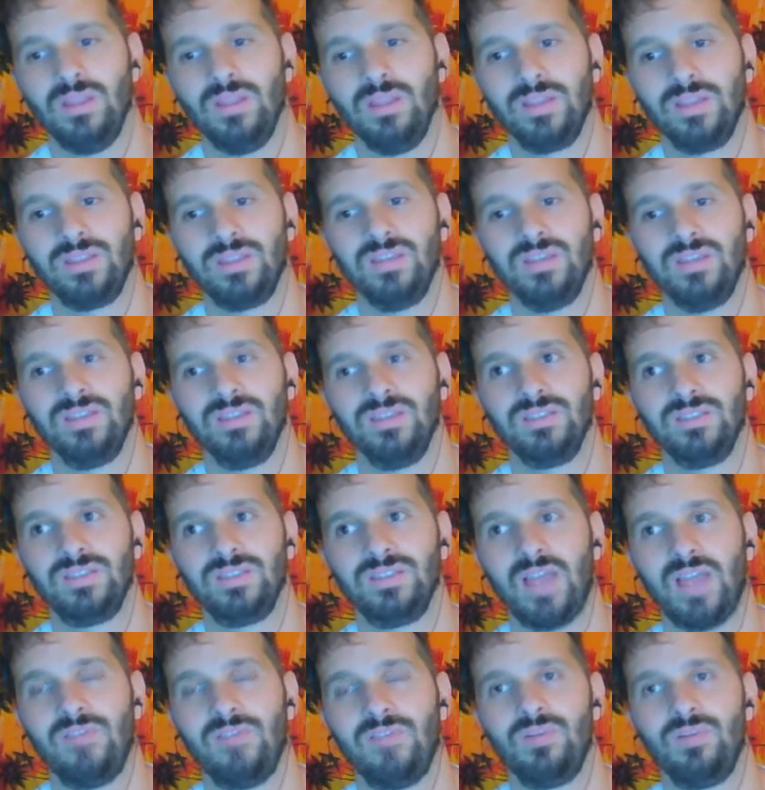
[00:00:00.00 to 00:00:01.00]
Like,
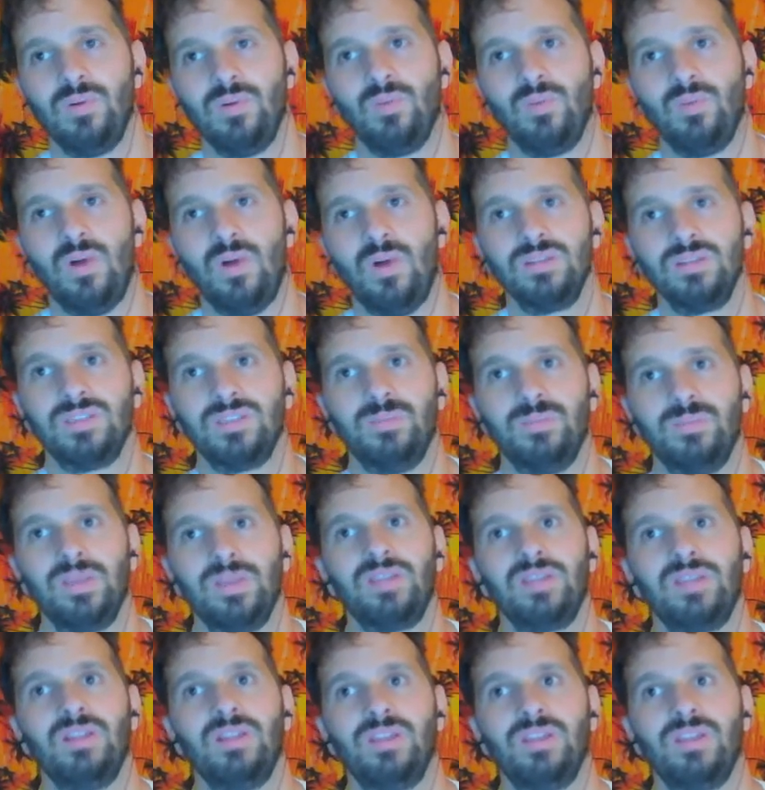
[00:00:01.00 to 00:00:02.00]
because everyone wants to
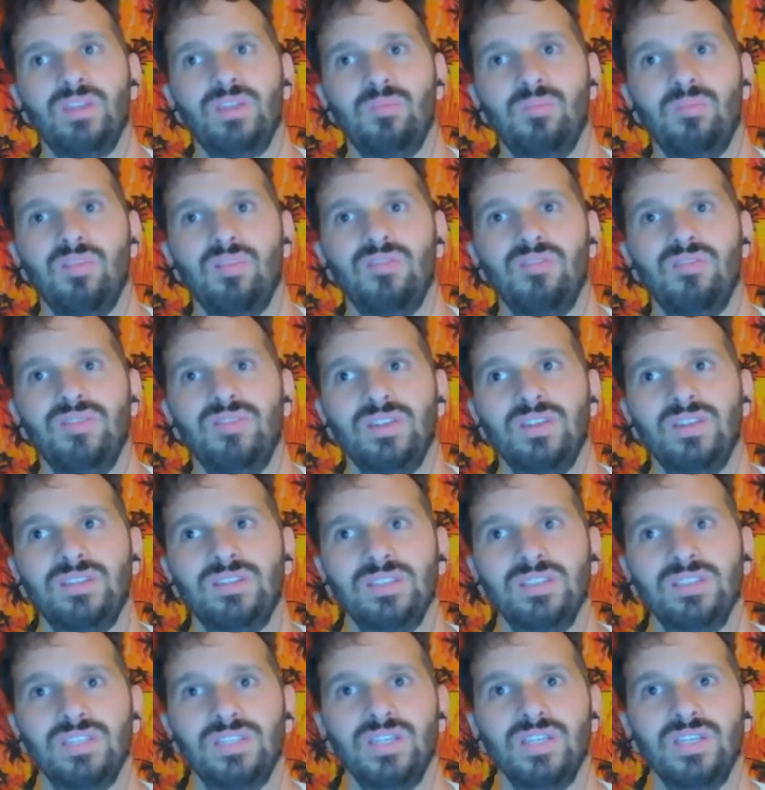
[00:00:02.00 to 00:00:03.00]
make like the perfect
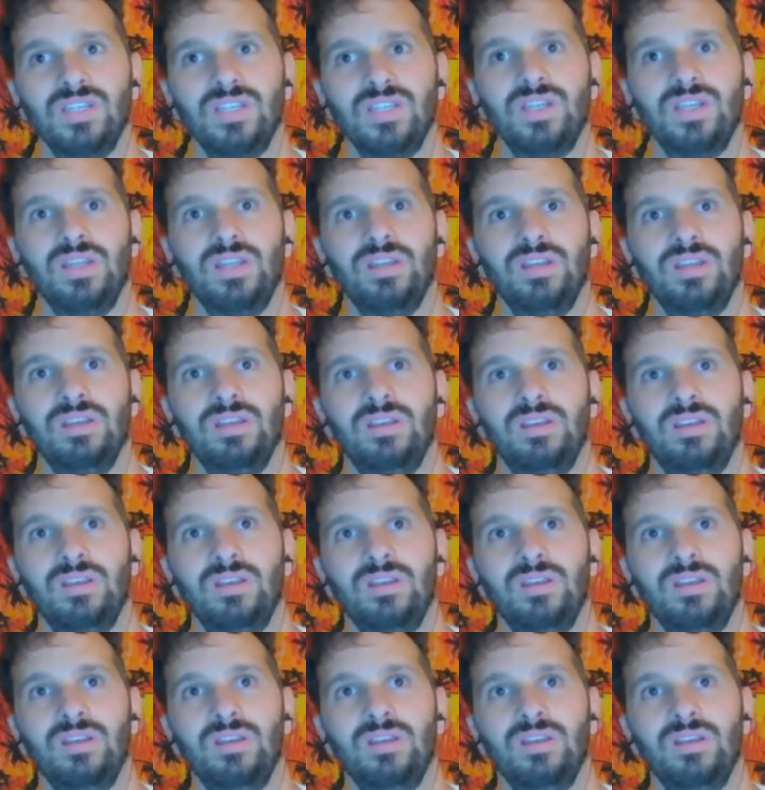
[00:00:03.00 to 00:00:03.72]
decision